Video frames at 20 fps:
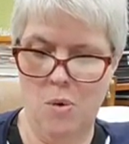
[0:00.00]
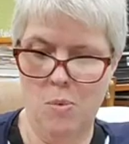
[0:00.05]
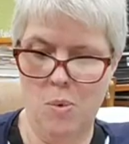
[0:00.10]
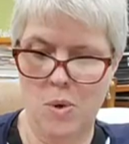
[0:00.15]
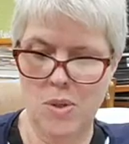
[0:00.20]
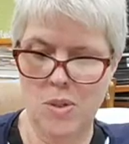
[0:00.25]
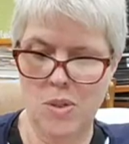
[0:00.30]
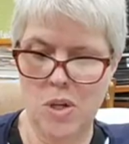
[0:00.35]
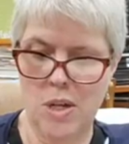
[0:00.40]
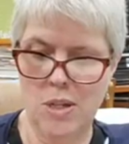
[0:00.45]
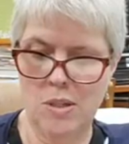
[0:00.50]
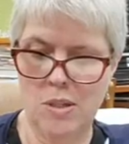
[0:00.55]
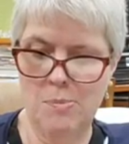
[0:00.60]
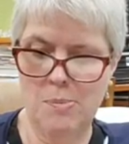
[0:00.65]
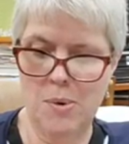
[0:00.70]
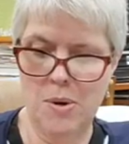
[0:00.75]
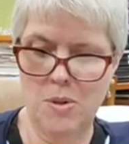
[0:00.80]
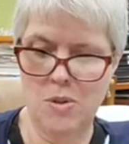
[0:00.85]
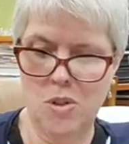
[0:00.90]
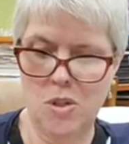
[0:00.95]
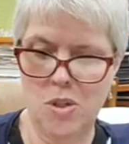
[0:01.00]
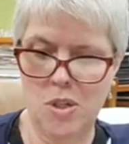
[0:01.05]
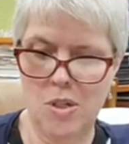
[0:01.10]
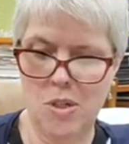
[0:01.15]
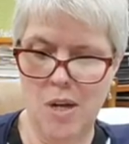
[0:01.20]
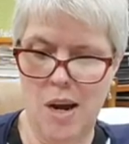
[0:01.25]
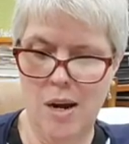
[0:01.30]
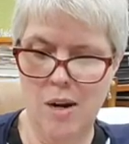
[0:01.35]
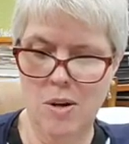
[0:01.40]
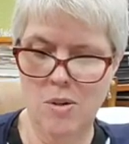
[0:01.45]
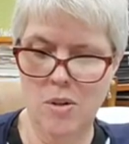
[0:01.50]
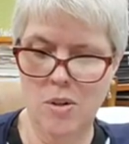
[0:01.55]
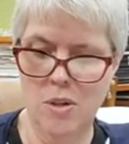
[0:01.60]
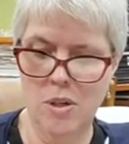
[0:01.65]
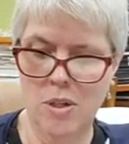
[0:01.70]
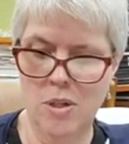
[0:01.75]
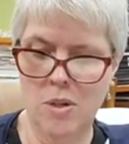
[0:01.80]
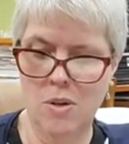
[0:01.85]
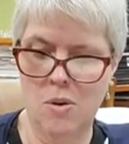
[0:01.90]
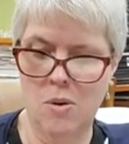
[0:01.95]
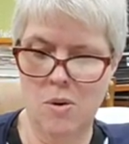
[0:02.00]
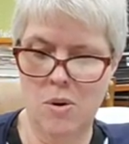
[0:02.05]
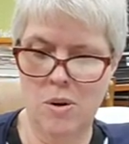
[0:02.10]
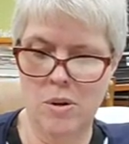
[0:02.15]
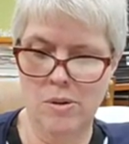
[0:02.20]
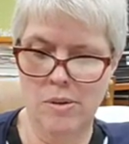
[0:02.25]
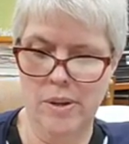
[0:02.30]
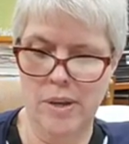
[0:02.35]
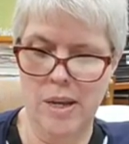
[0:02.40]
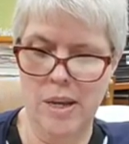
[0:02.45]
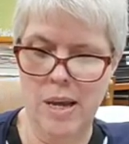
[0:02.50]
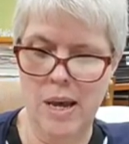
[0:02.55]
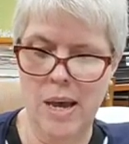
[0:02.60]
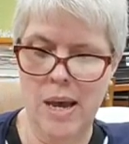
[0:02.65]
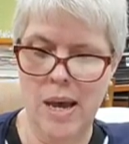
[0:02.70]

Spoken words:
where Chase approached a tired-looking orderly